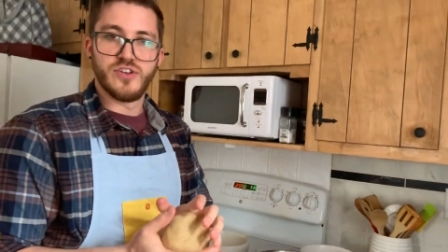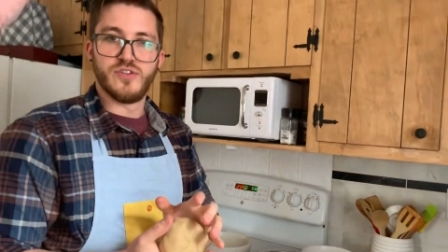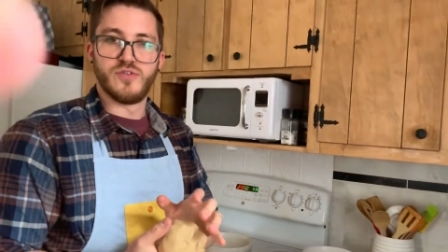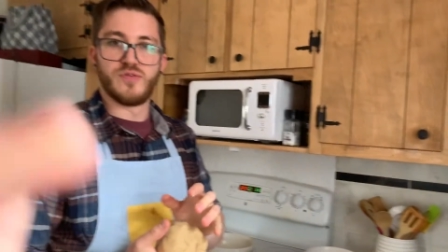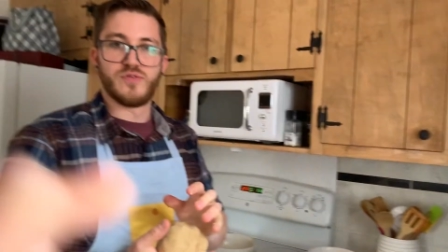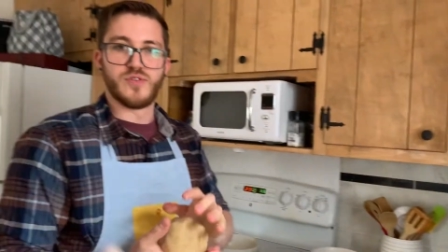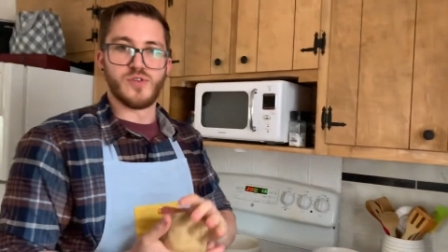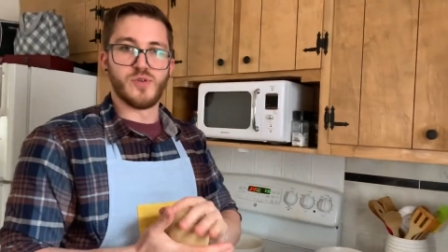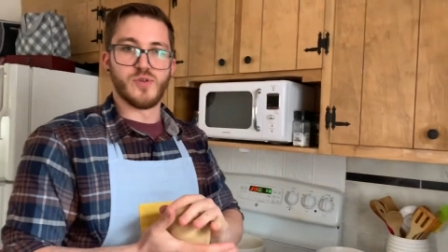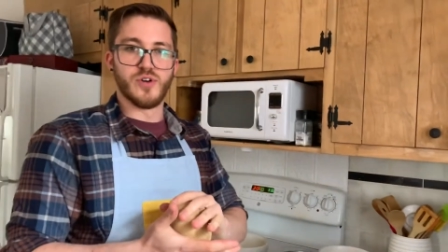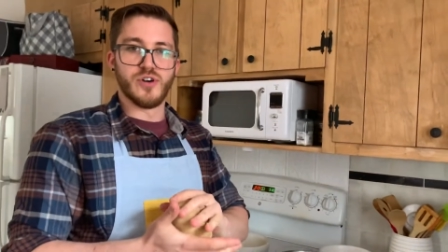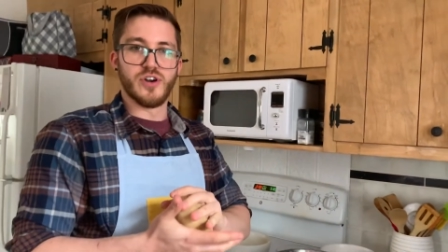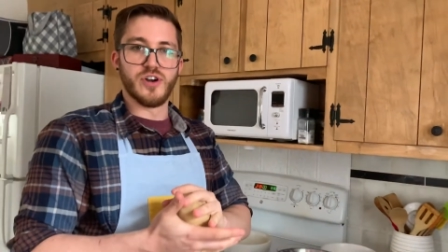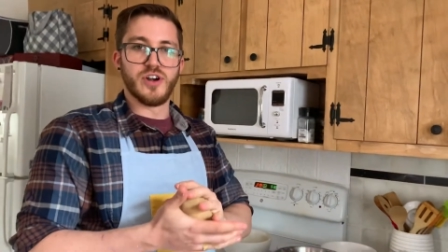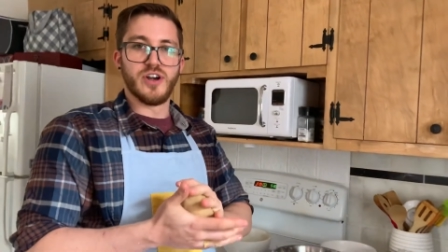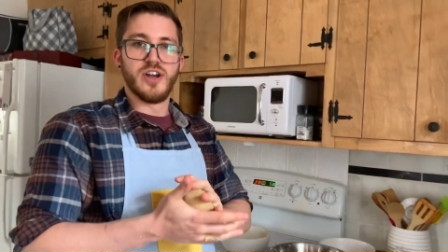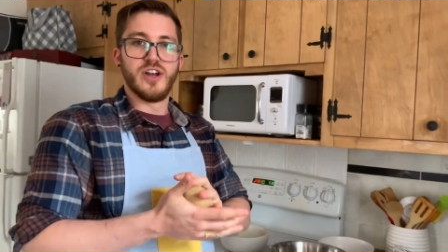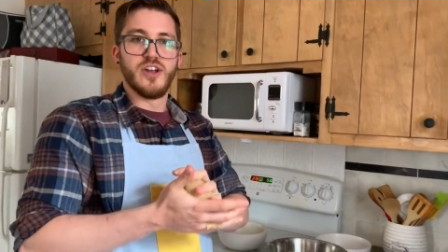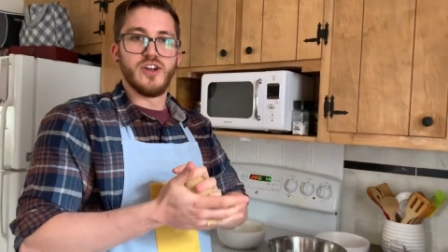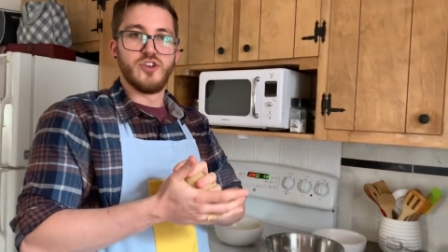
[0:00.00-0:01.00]
for
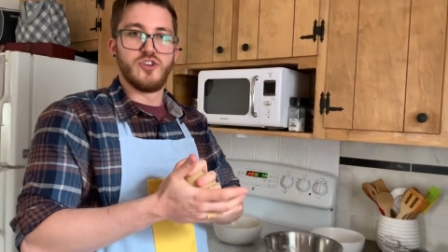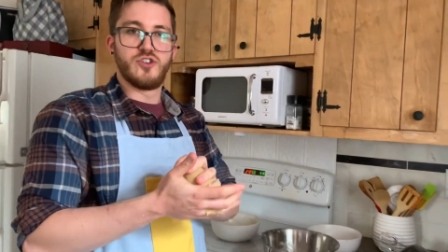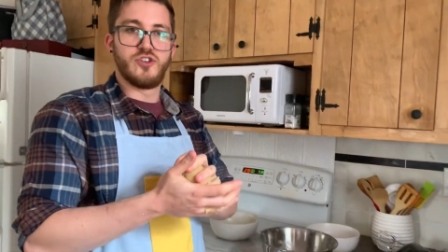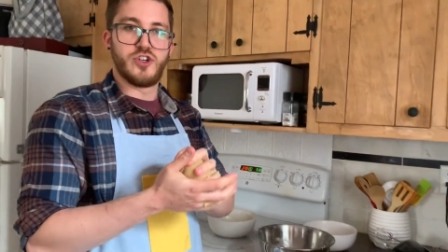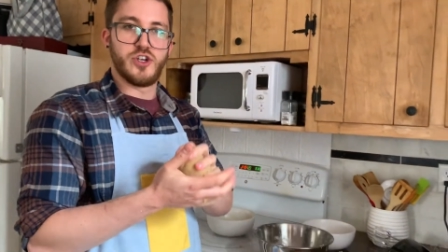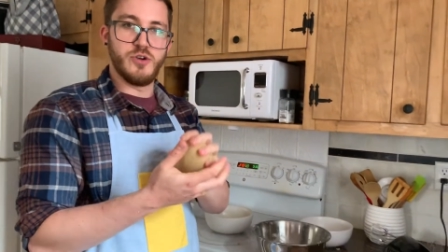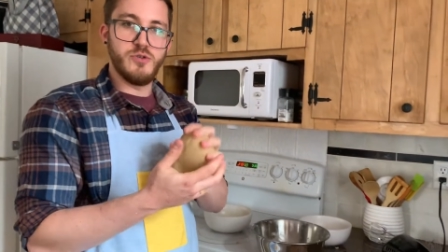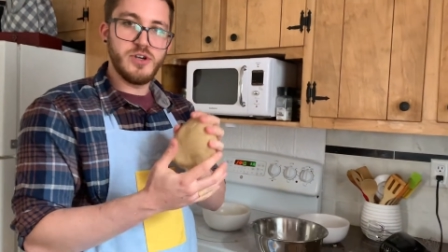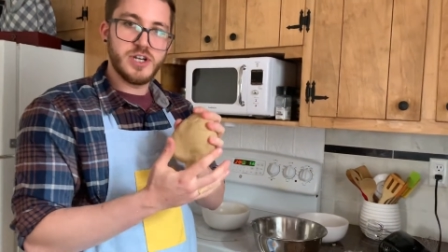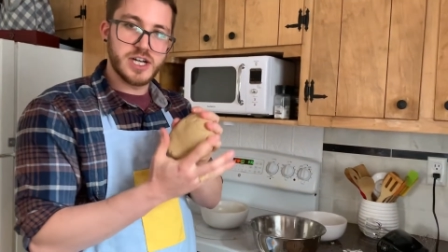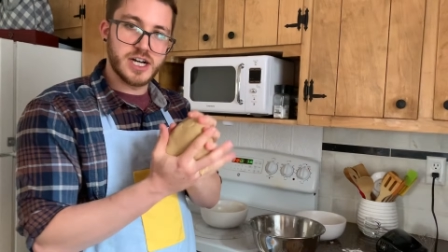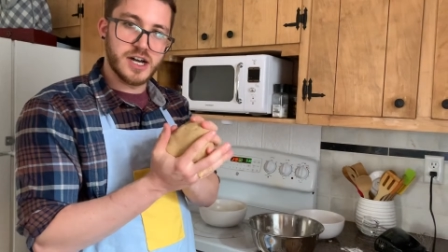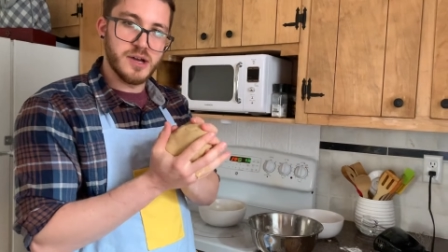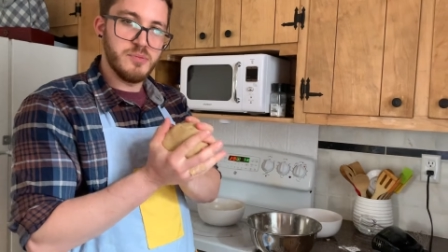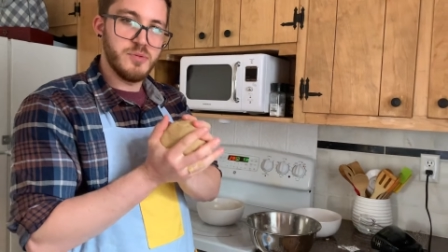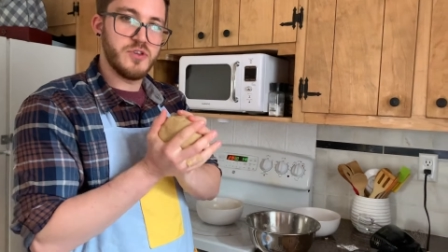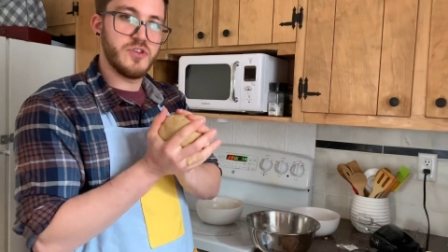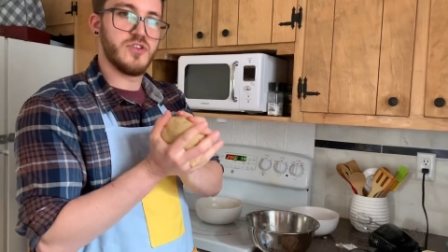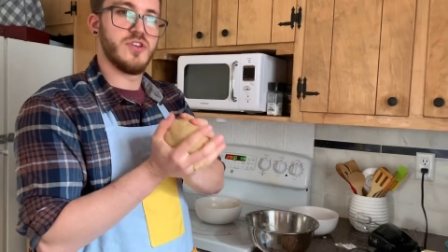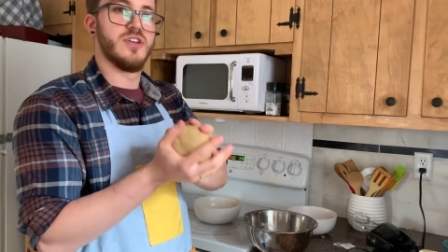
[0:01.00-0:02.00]
2
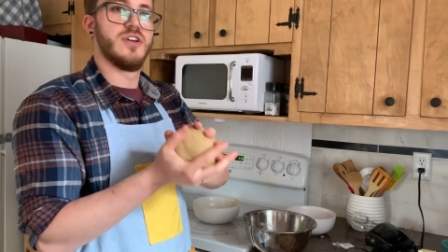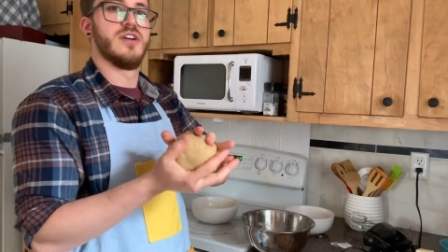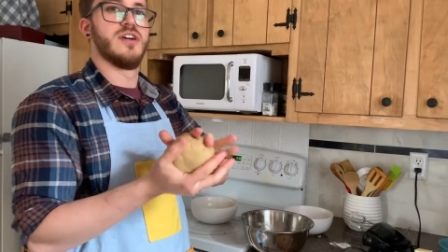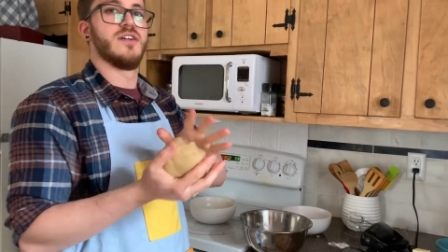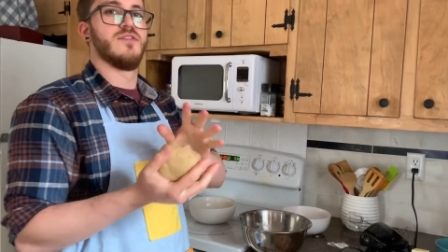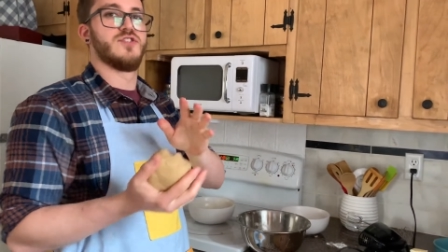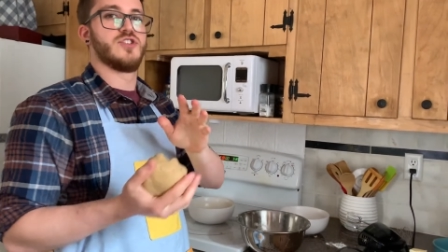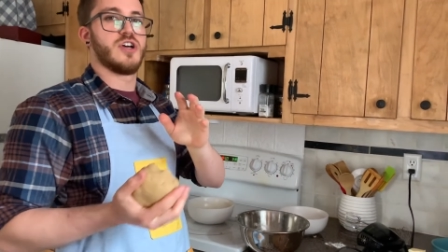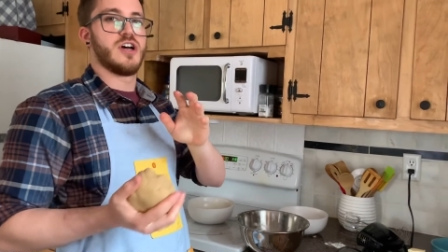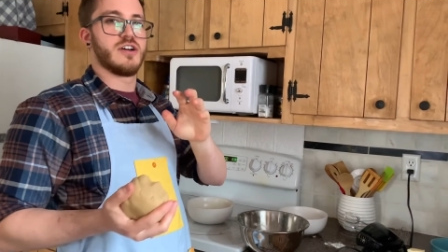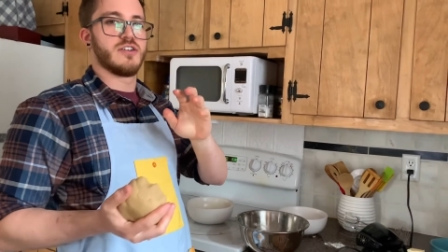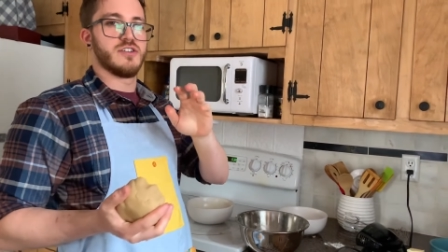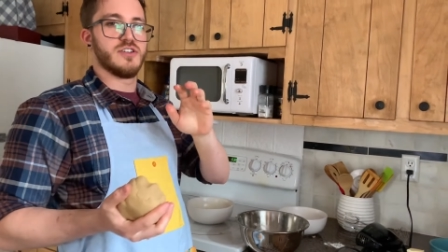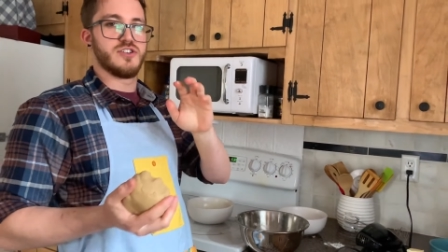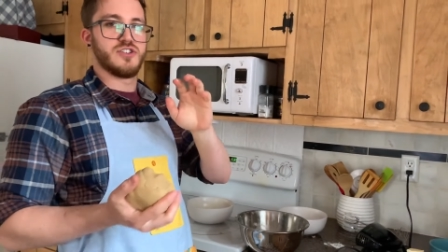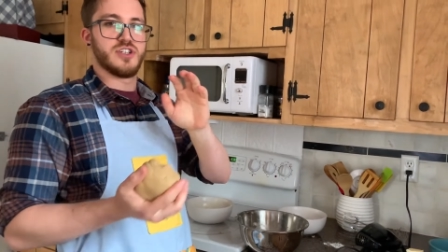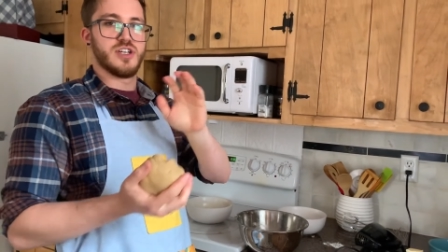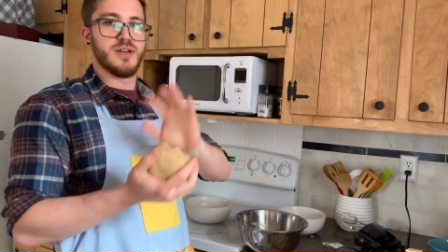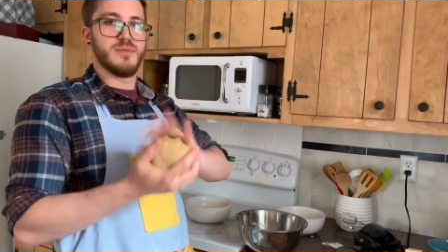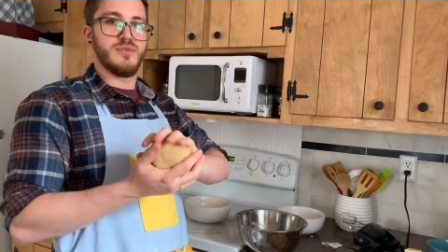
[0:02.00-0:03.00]
cups of chocolate
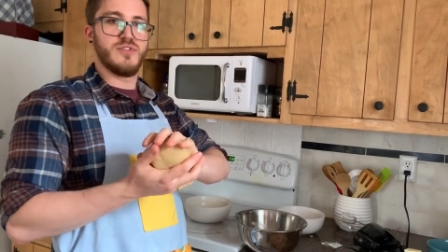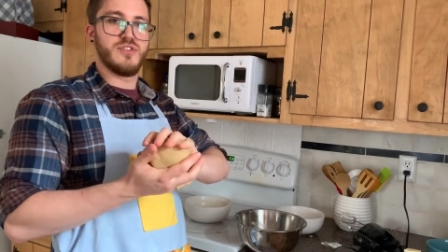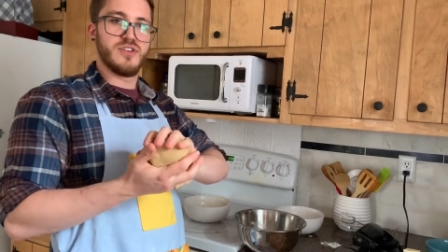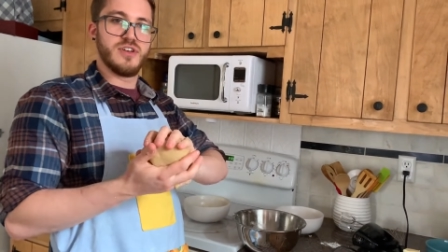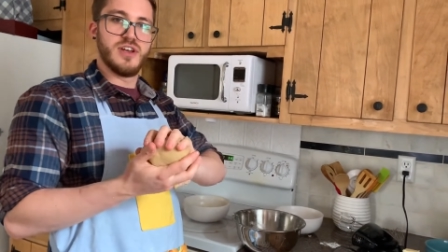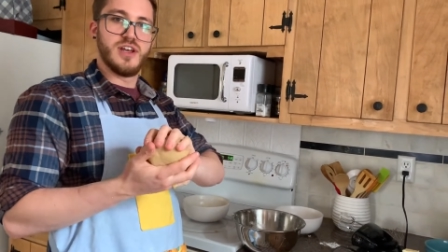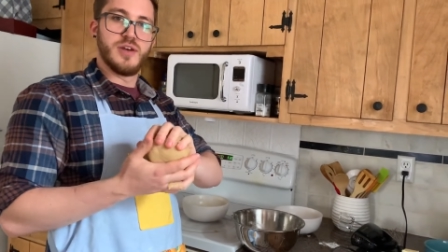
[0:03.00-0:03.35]
chips,